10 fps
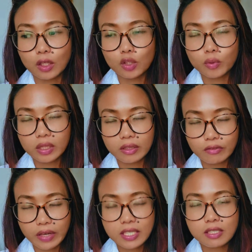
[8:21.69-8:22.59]
you will
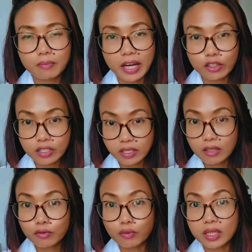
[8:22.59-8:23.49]
invest by
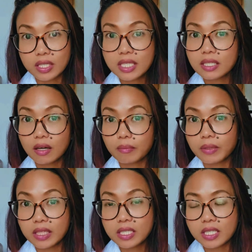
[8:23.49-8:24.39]
yourself with these
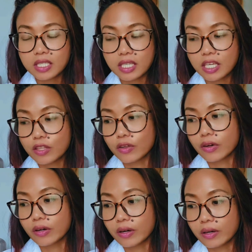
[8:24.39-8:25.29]
companies. It's
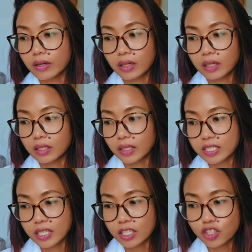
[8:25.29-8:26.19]
either
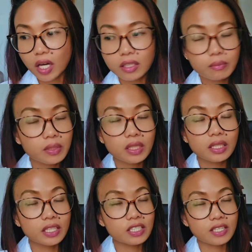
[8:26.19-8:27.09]
let's say
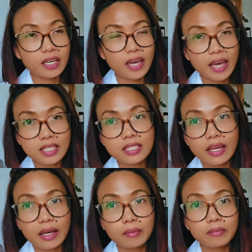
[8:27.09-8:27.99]
Jollibee, let's say
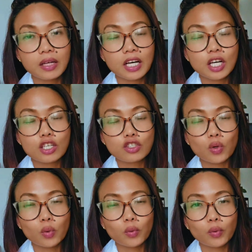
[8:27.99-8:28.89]
SM.
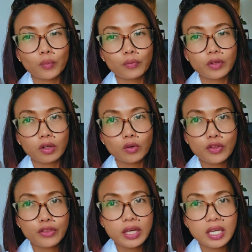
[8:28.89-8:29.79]
So the
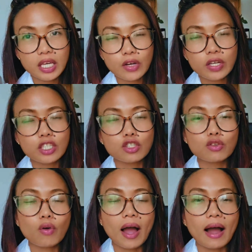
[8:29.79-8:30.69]
good thing here is
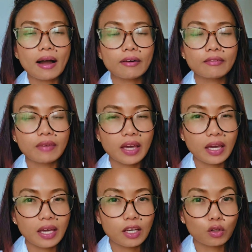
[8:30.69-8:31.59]
you have
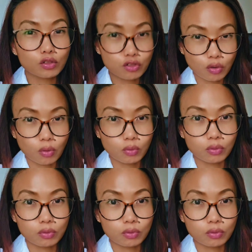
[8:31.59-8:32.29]
a control